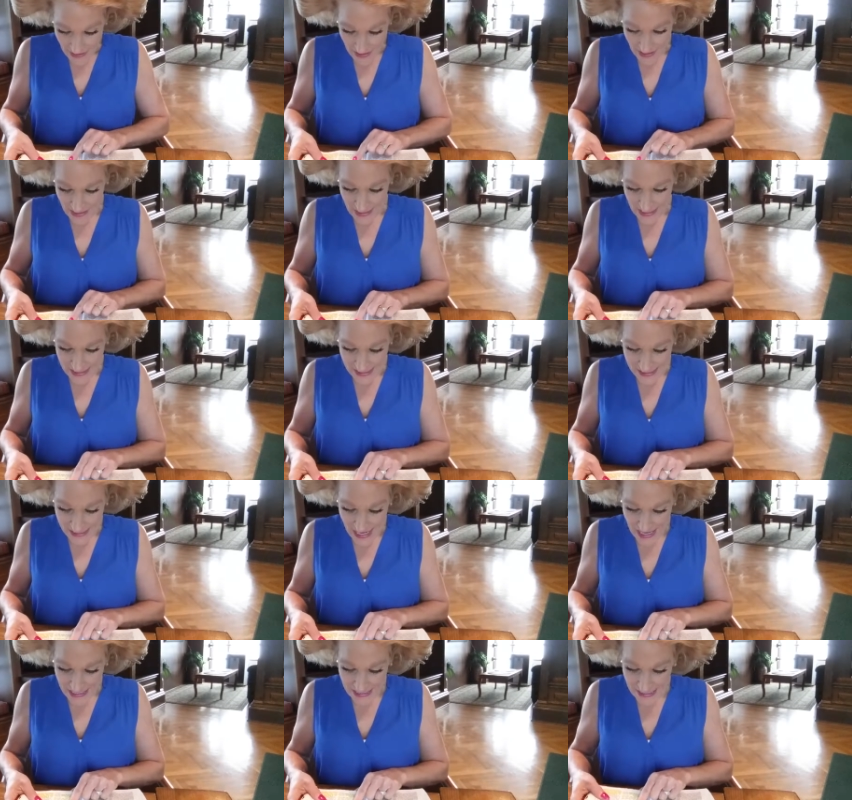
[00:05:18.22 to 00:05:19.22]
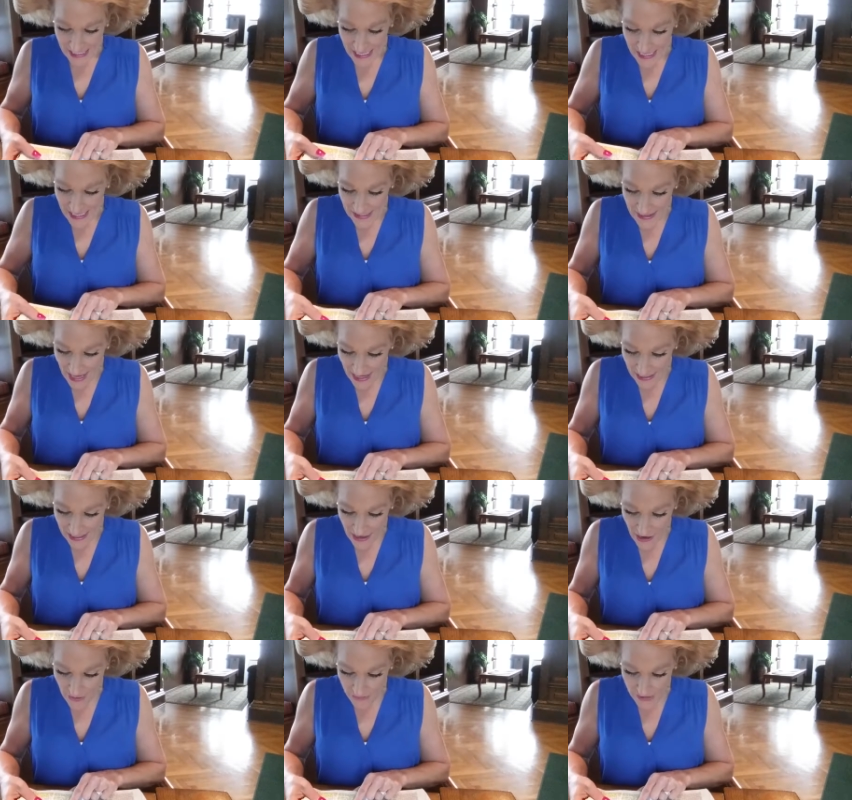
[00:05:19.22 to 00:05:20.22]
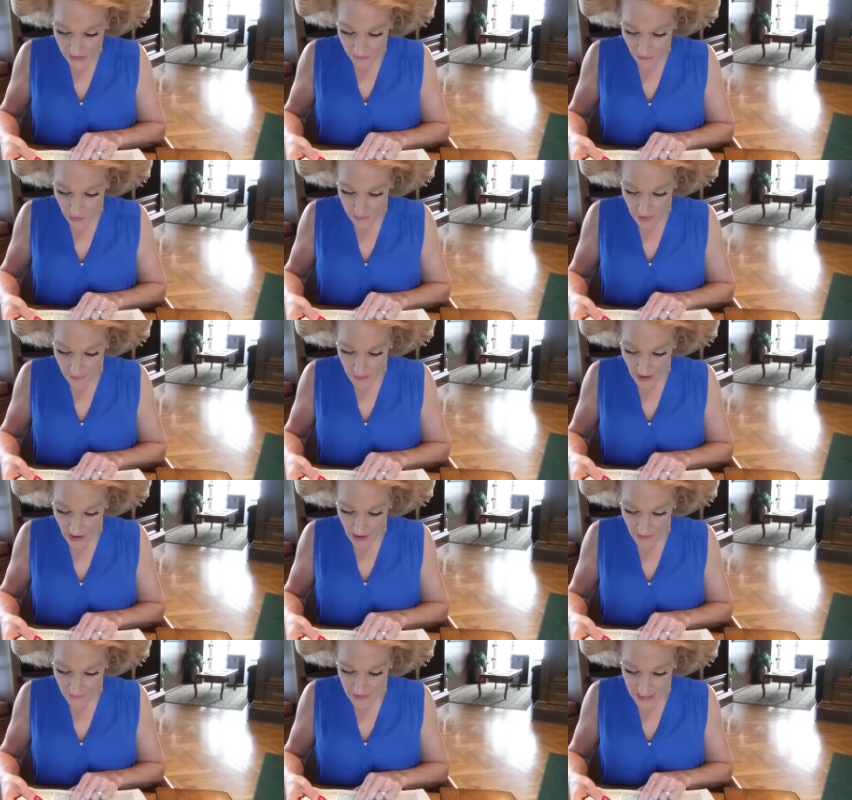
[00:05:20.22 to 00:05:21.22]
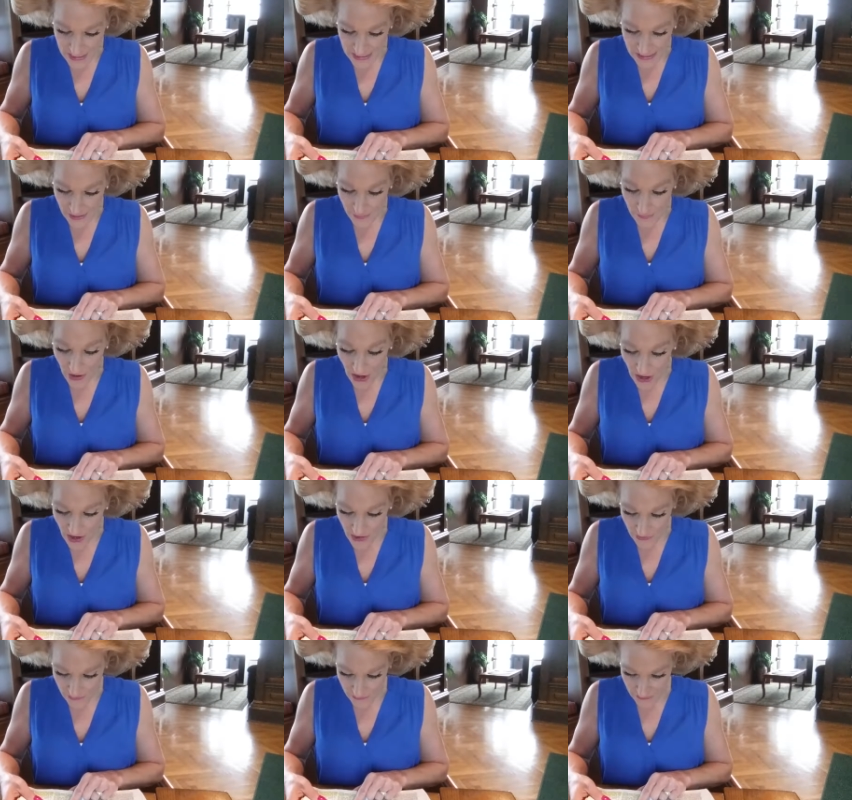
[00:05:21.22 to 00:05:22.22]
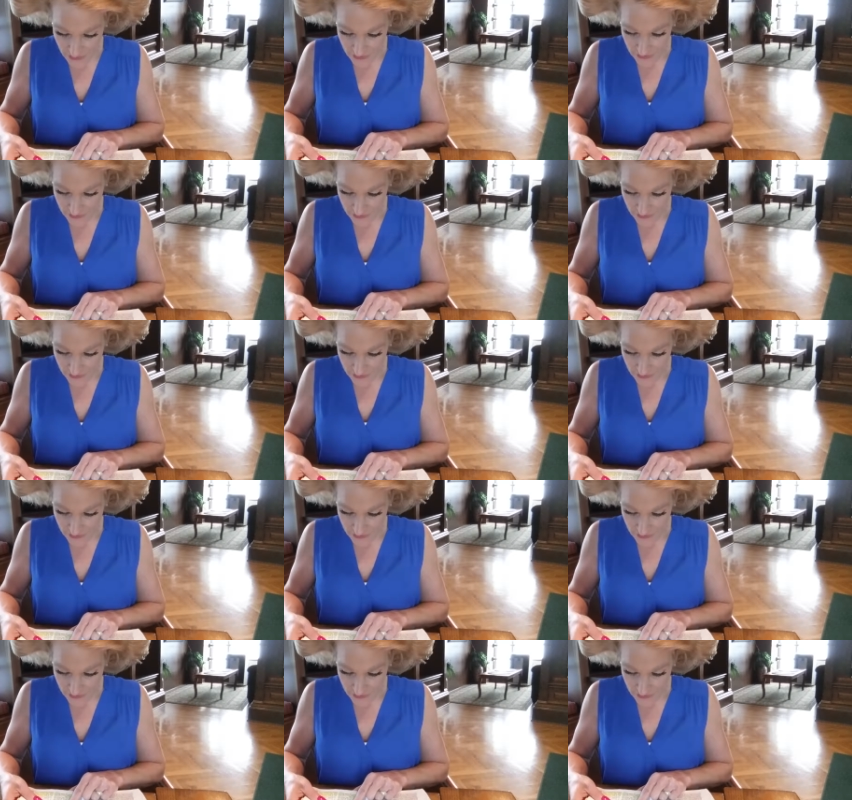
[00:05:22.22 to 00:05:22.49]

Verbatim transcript: and it says, He that comes from above is above